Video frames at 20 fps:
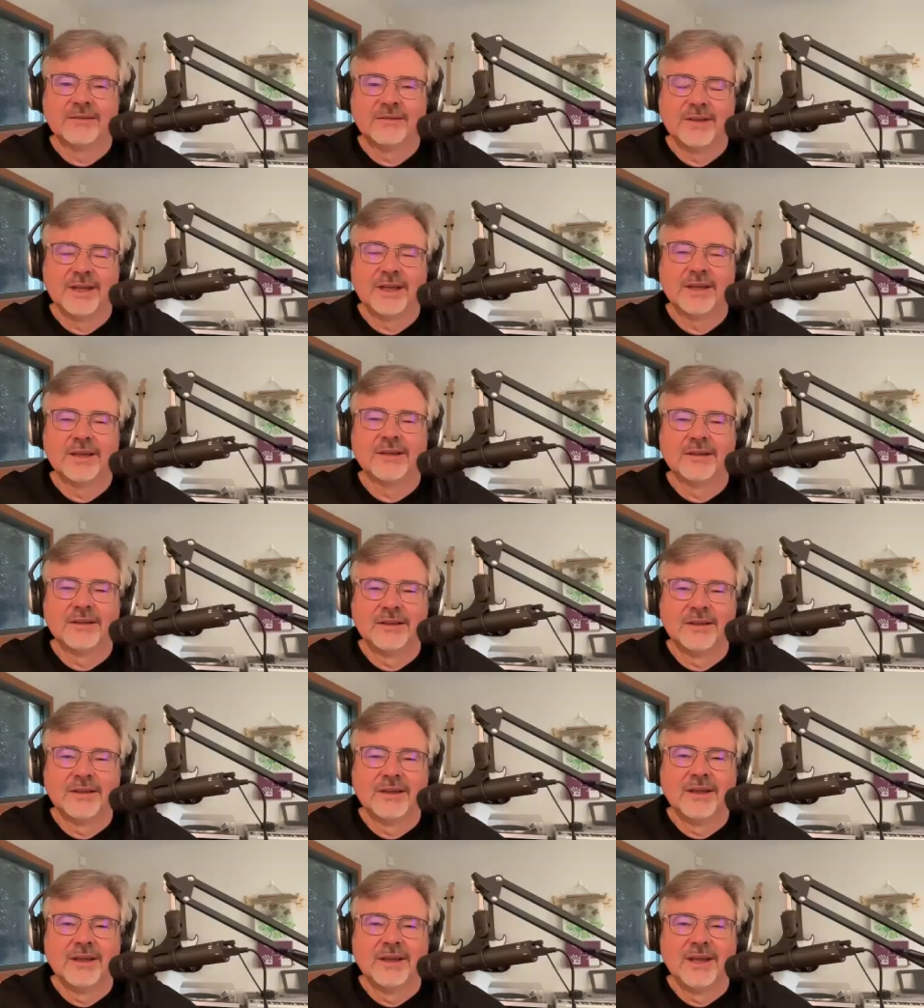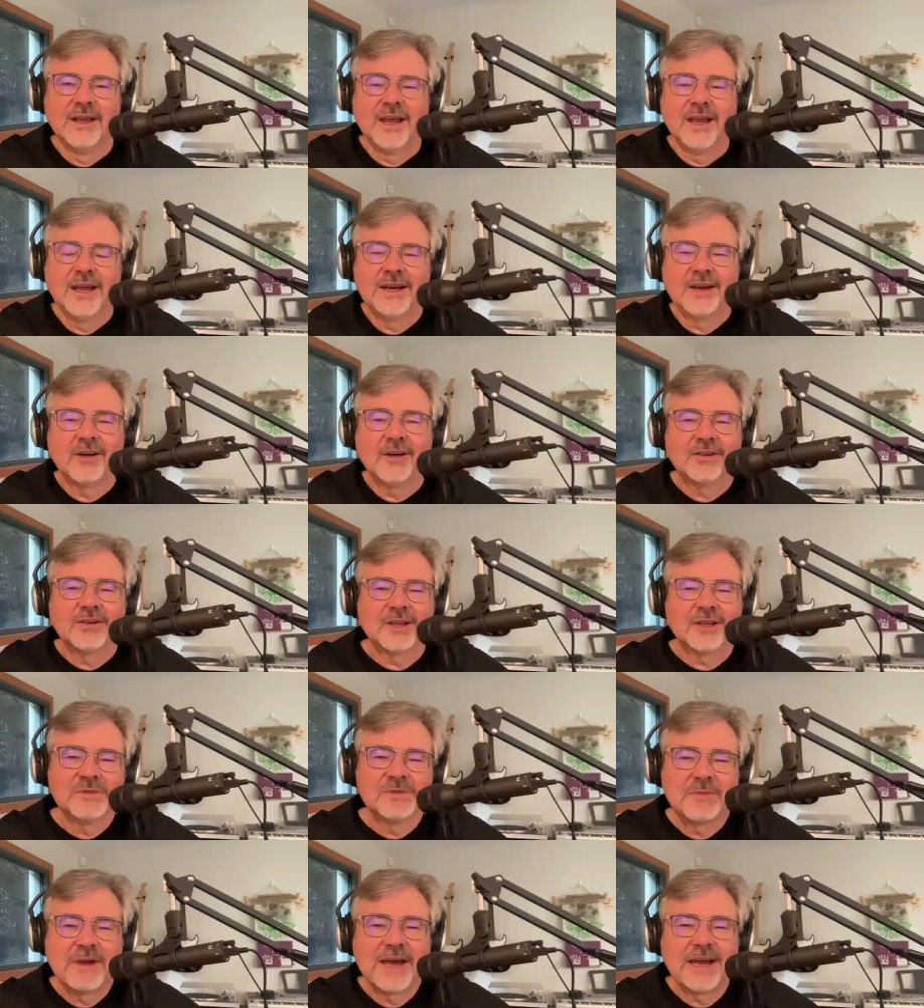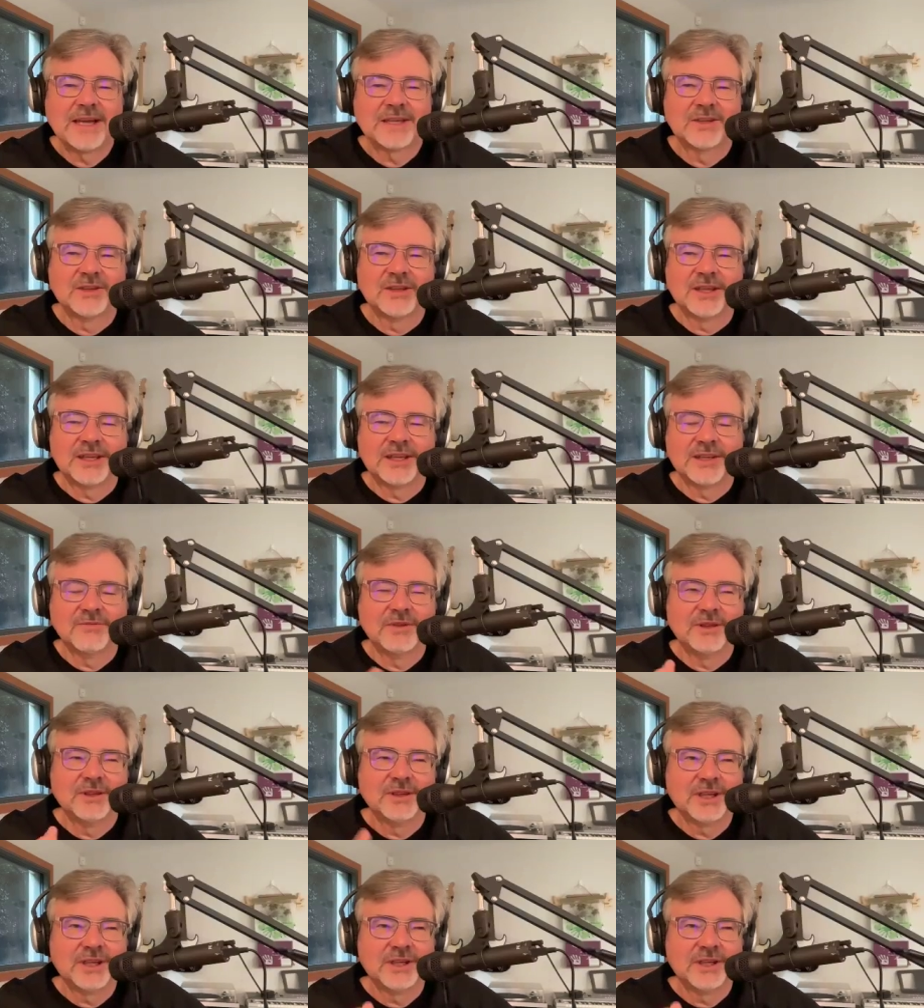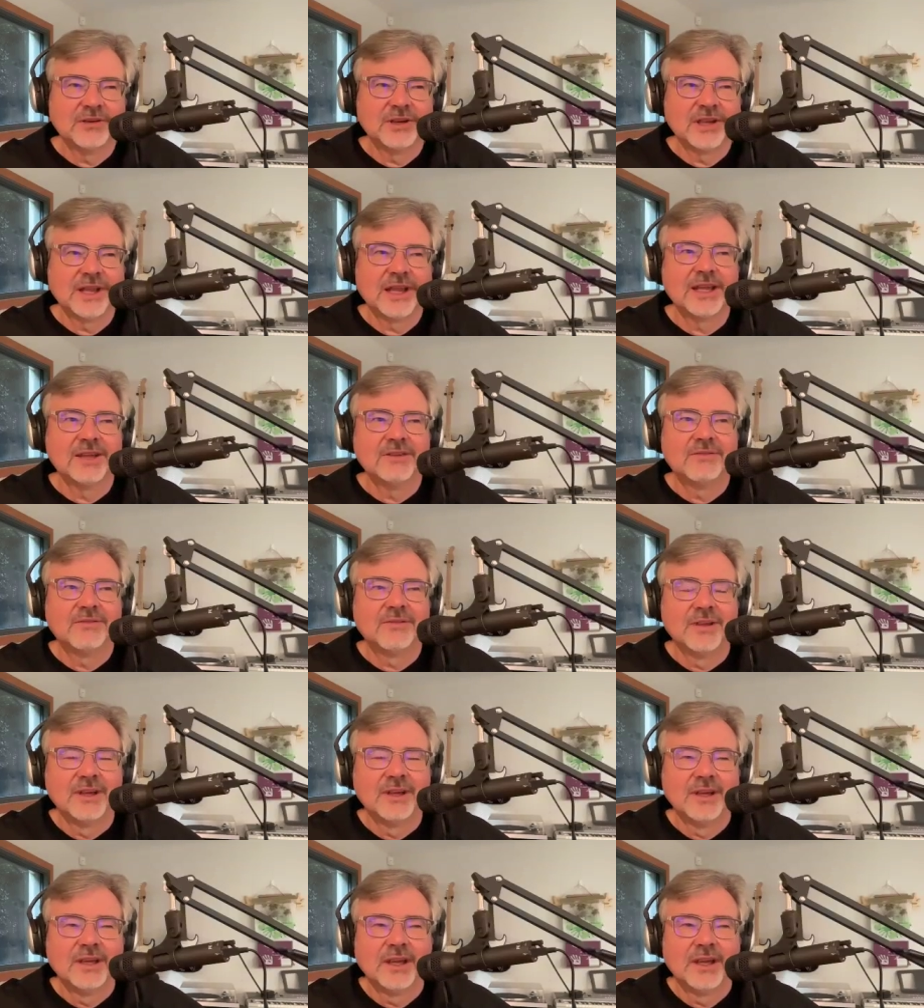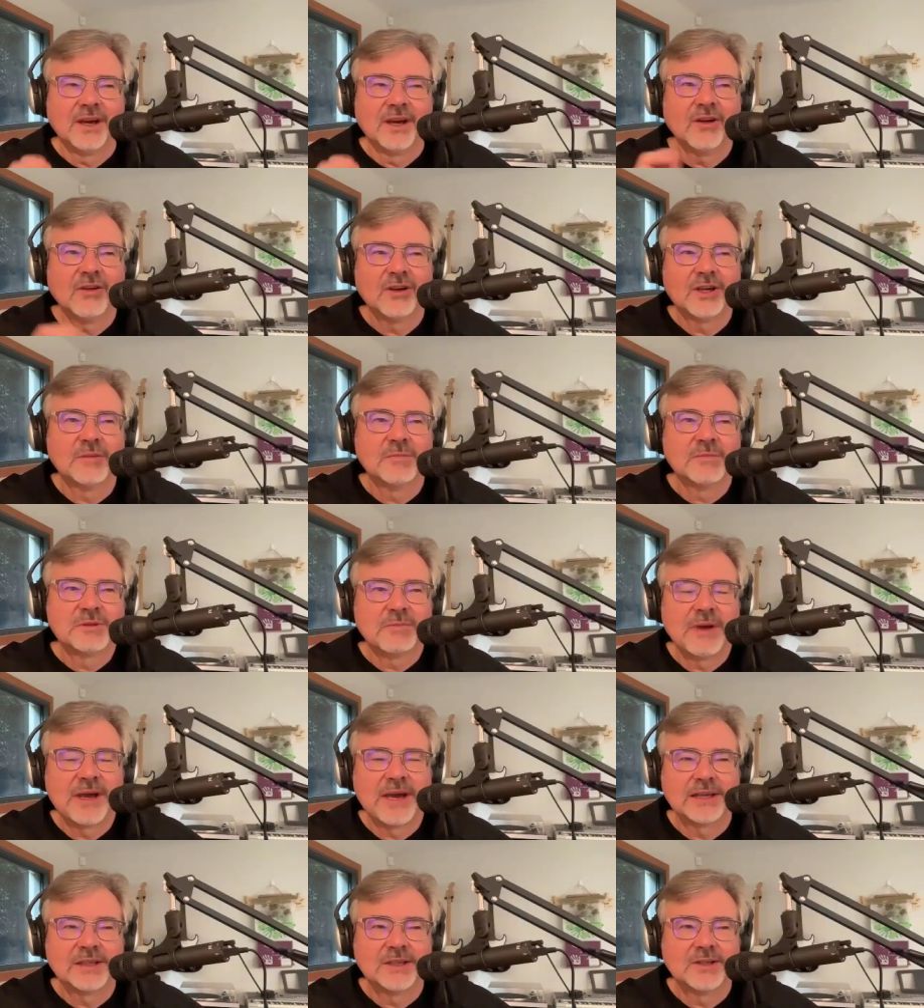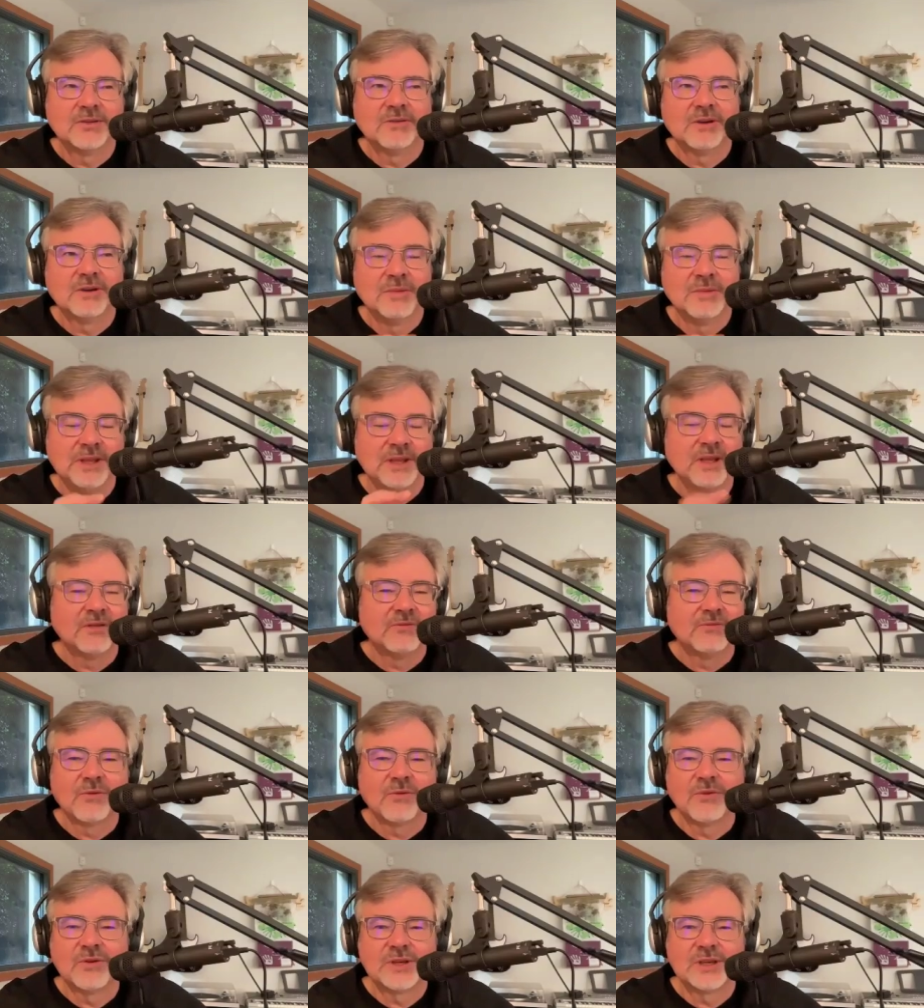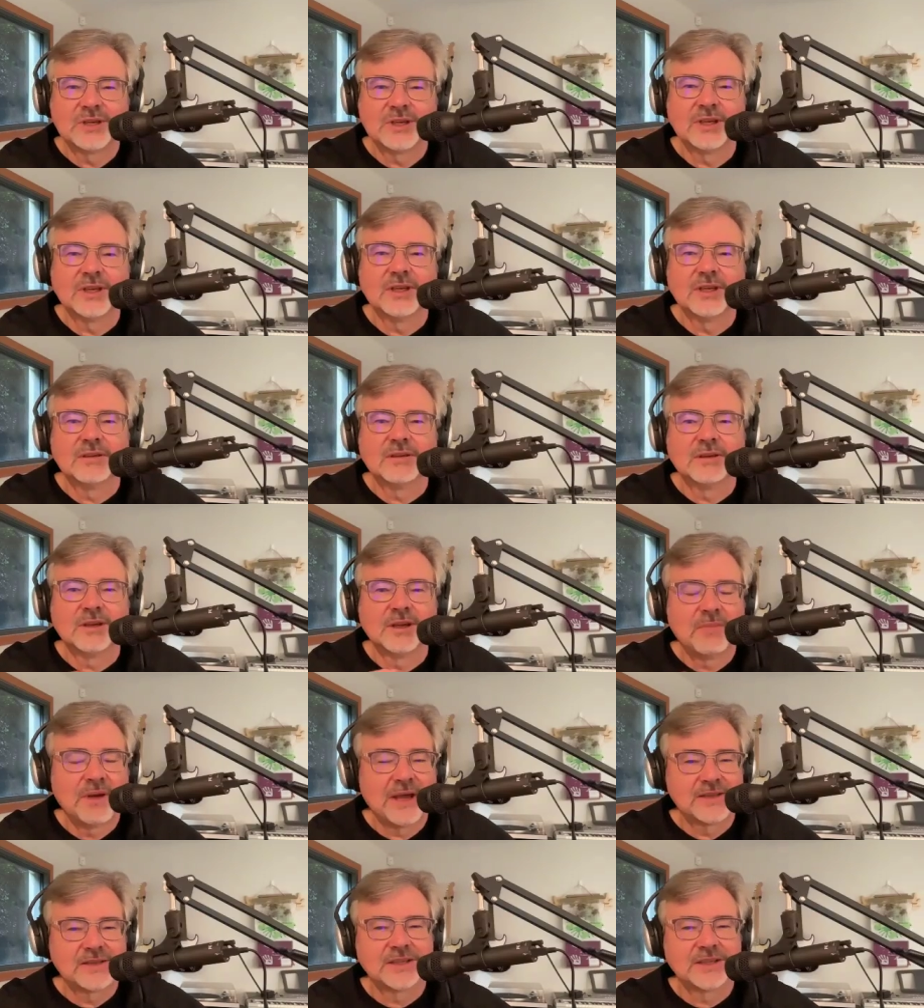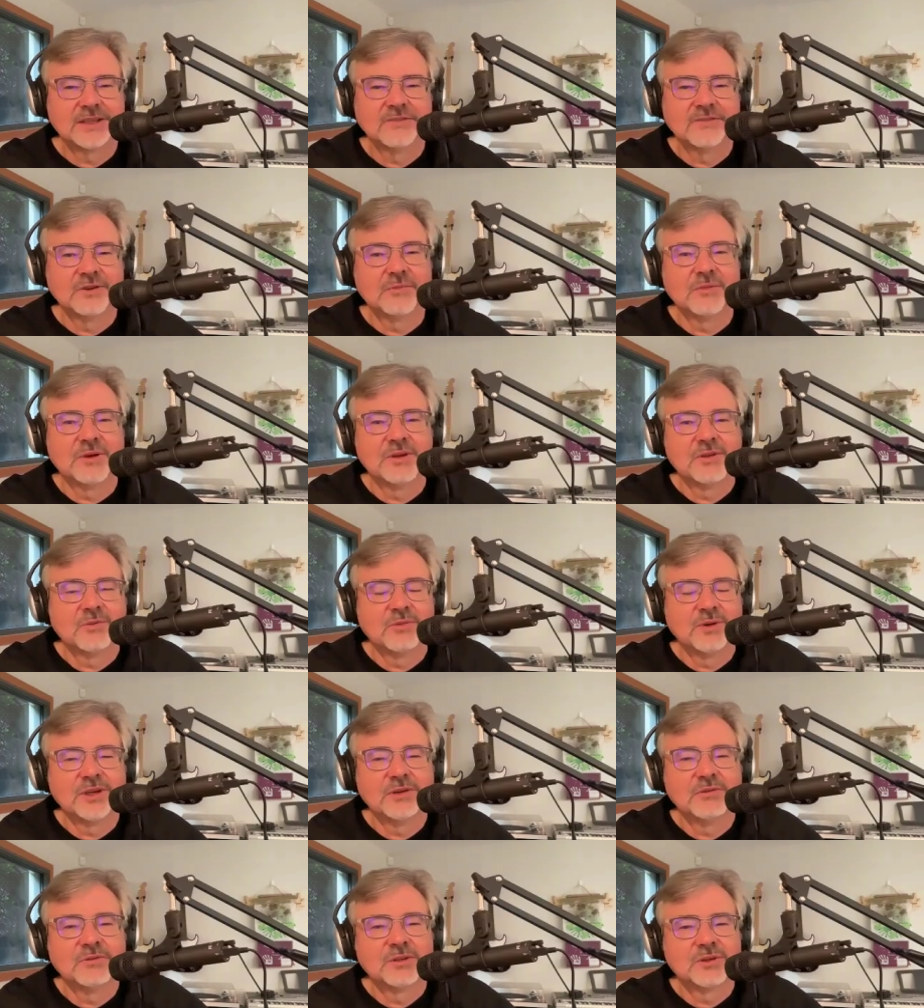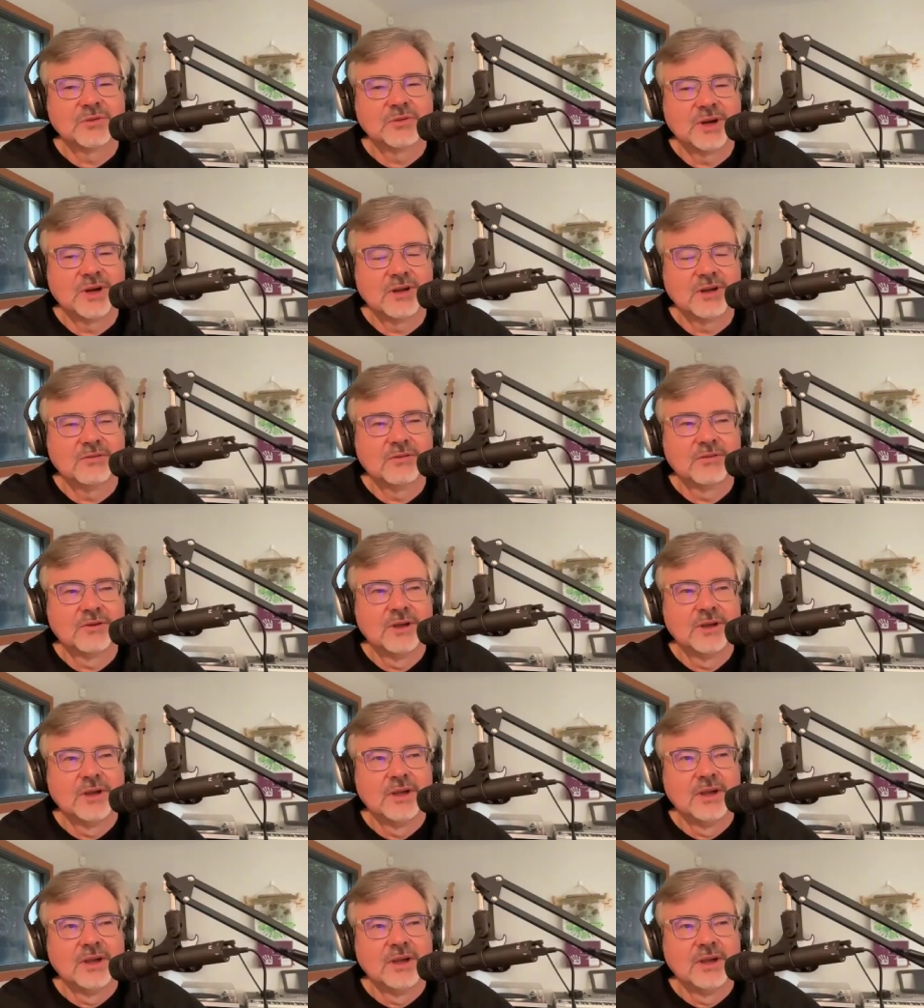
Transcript: yeah. And it all comes back to, like, if you look at your life, and it all comes back to, I mean, the unfortunate passing of your mother when you were 12.